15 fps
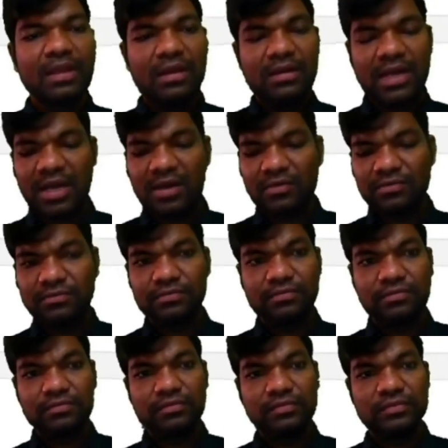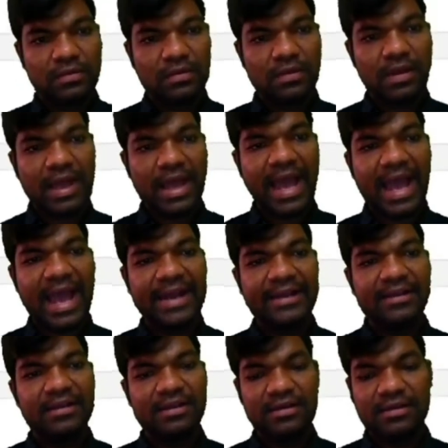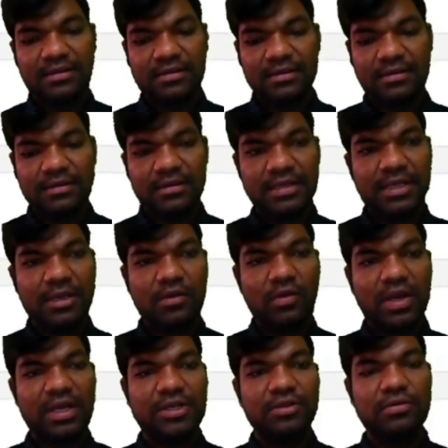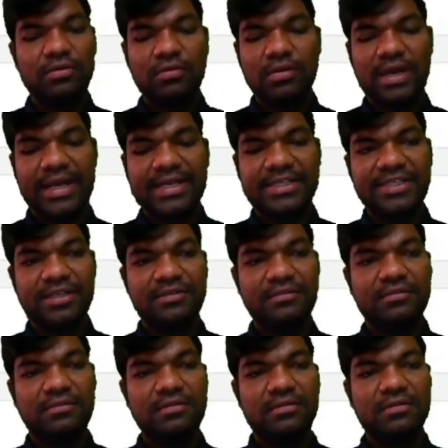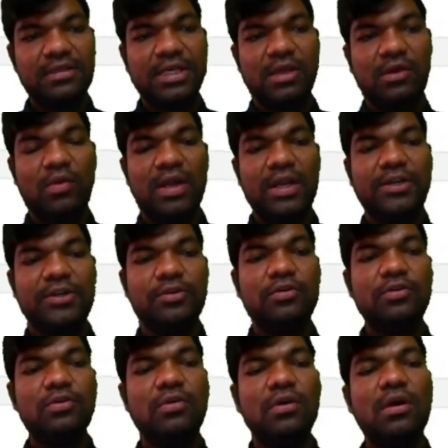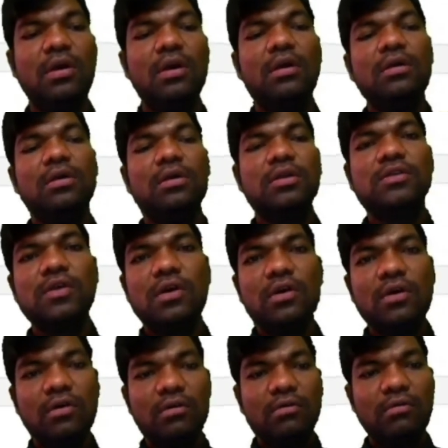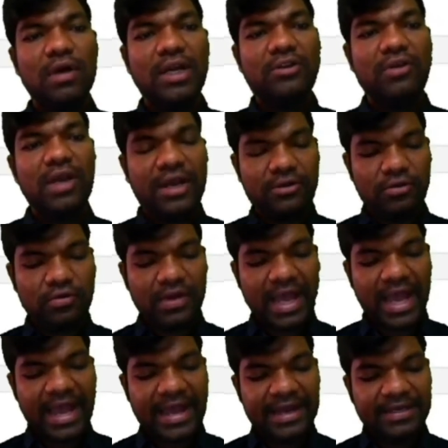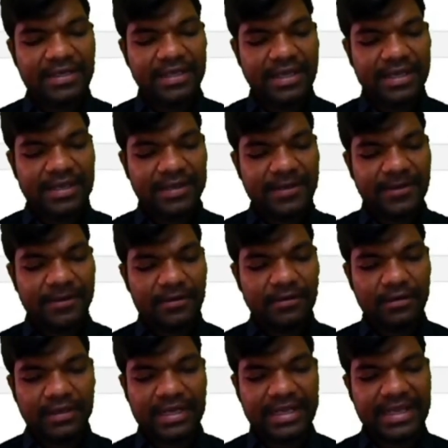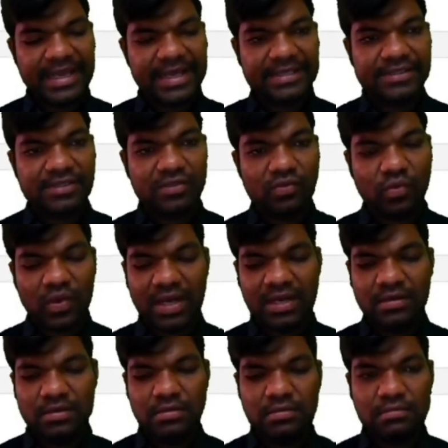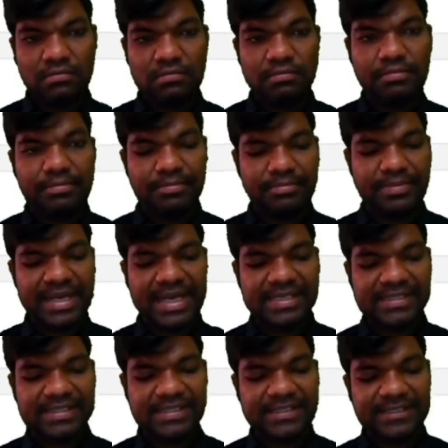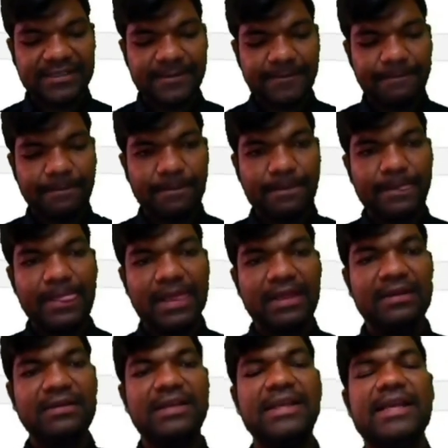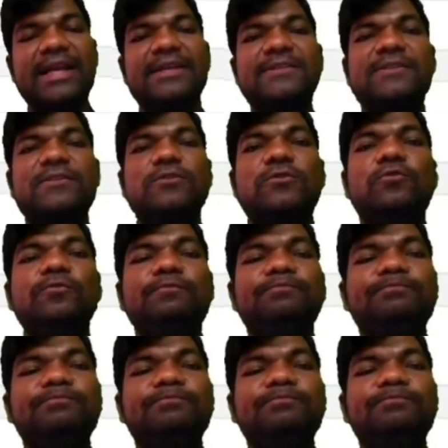Now, add equal to addition equal to. So, what do you have to add here? dx1 plus dx2.